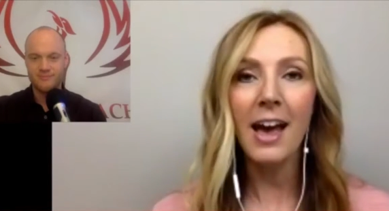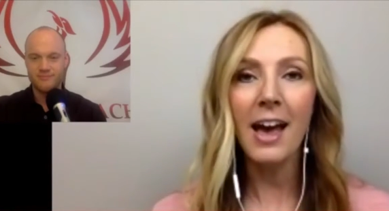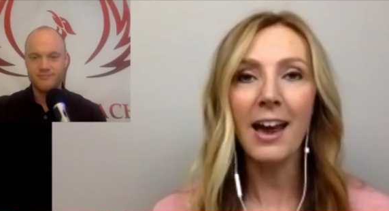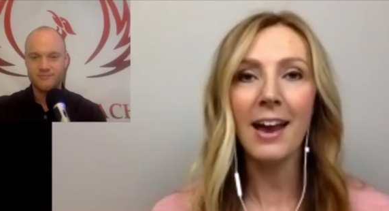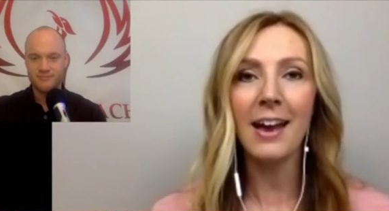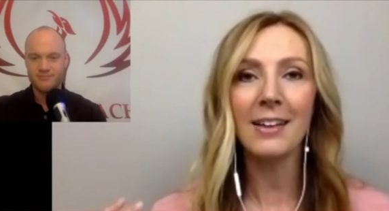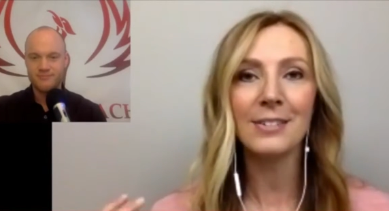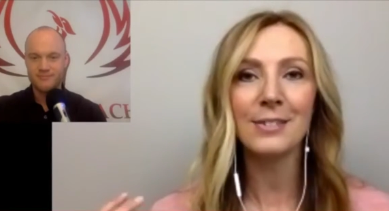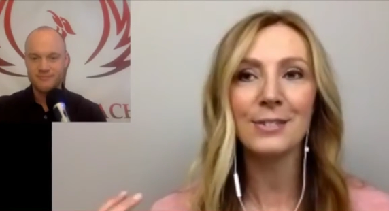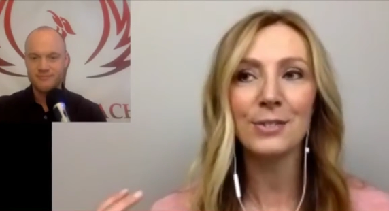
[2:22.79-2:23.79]

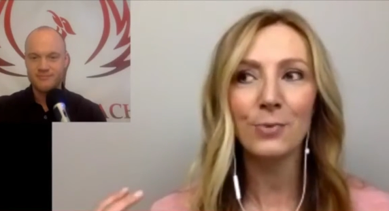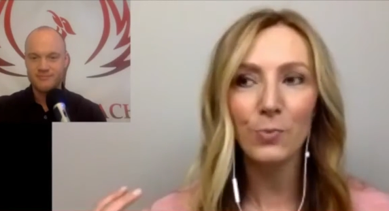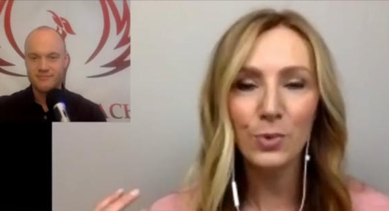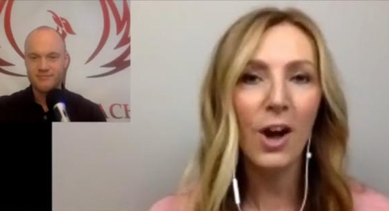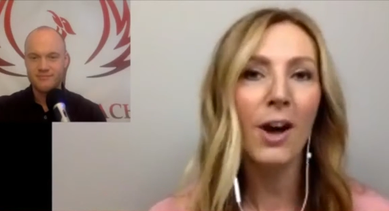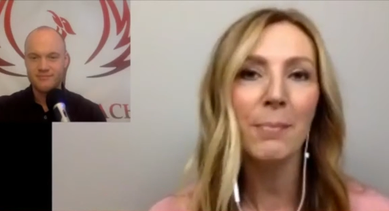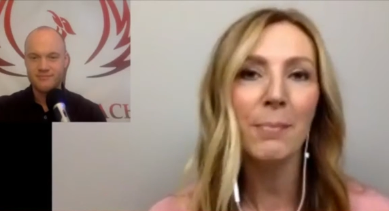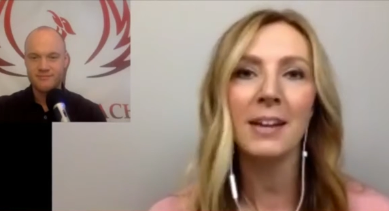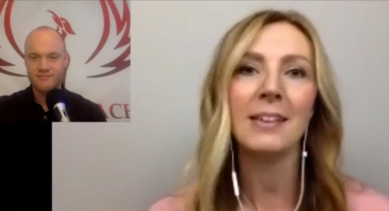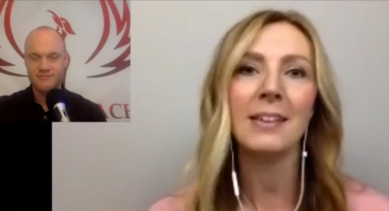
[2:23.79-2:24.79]
Speaker 1: and was on my
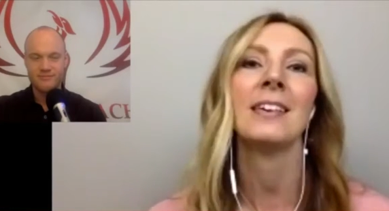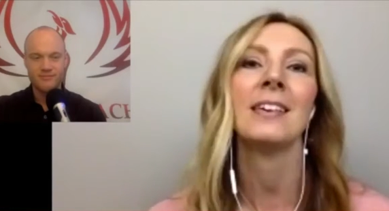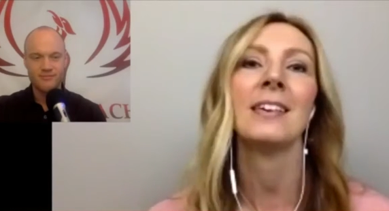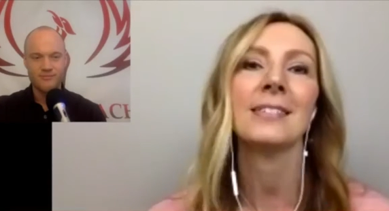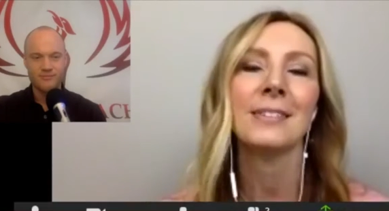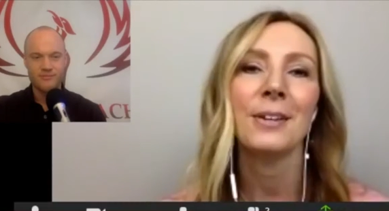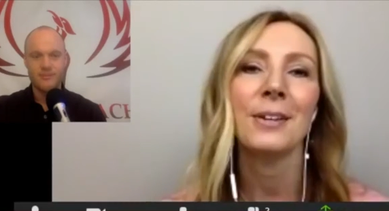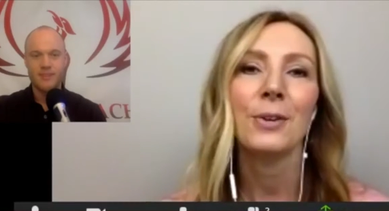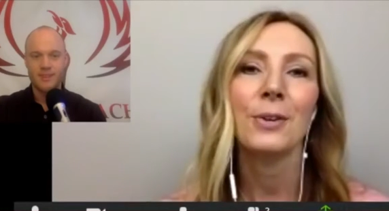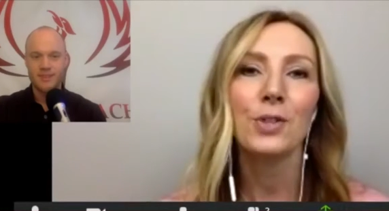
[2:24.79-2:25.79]
knees
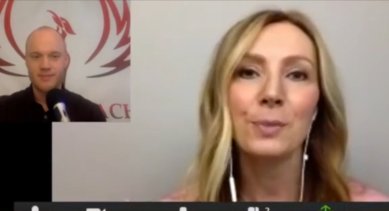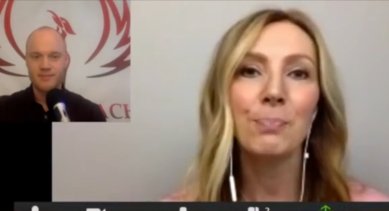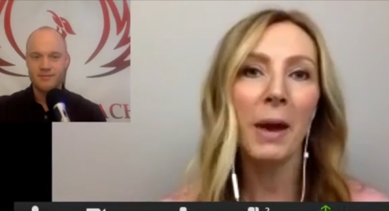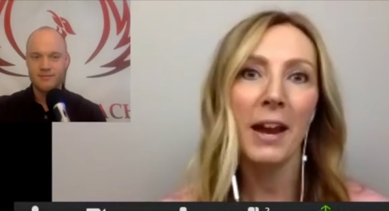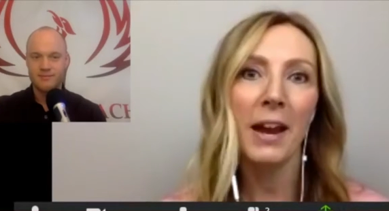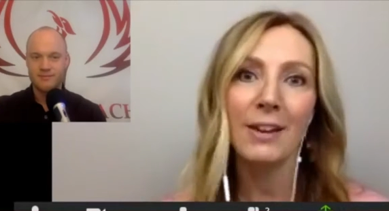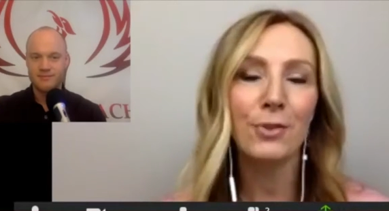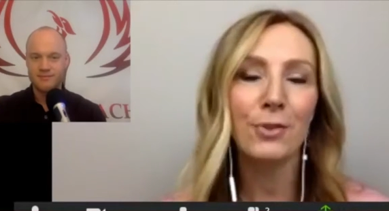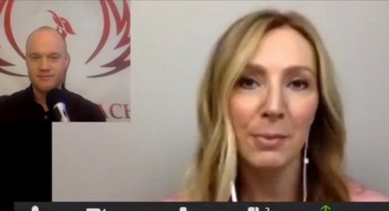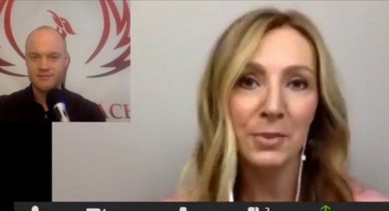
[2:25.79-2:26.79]
just begging for
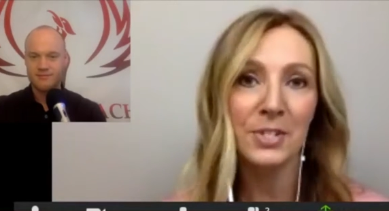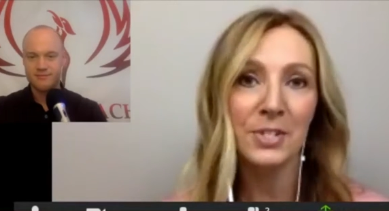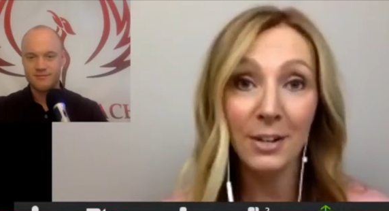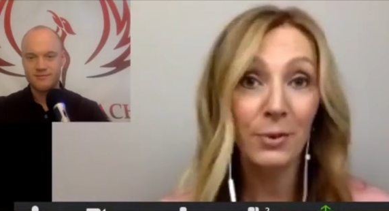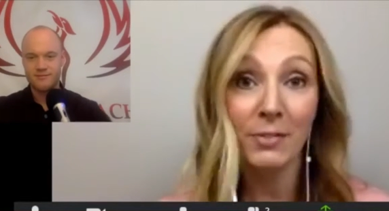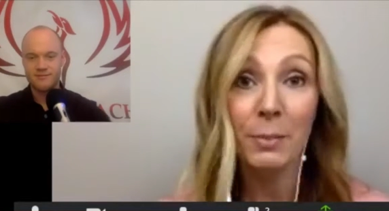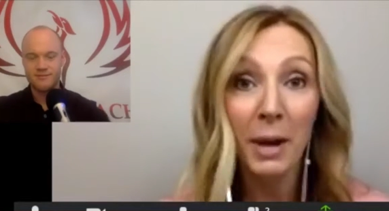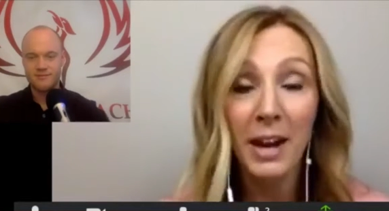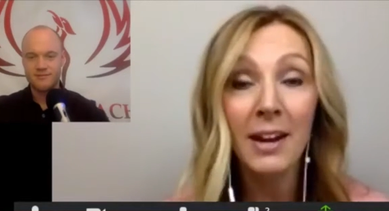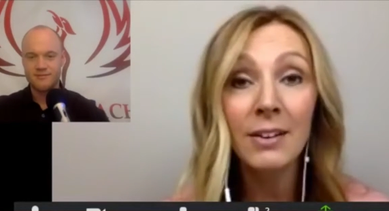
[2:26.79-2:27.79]
someone to get rid of the
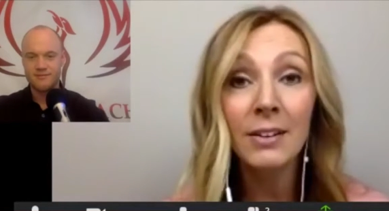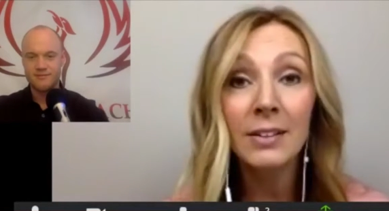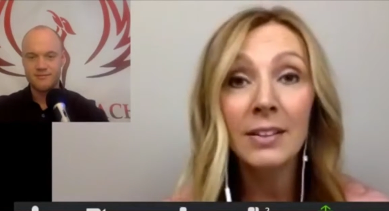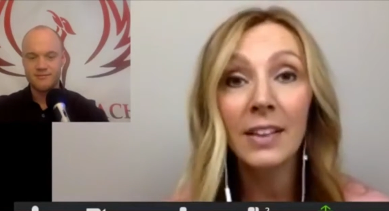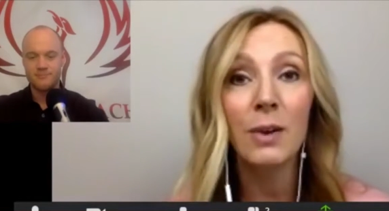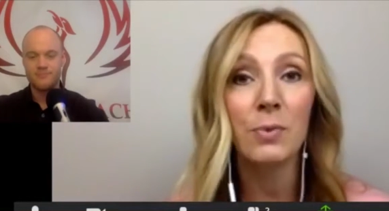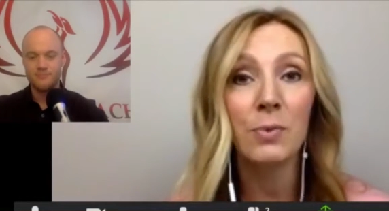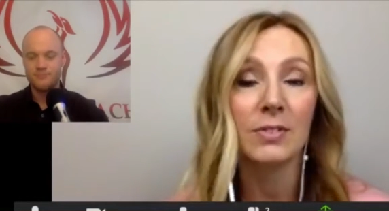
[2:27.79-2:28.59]
pain that I was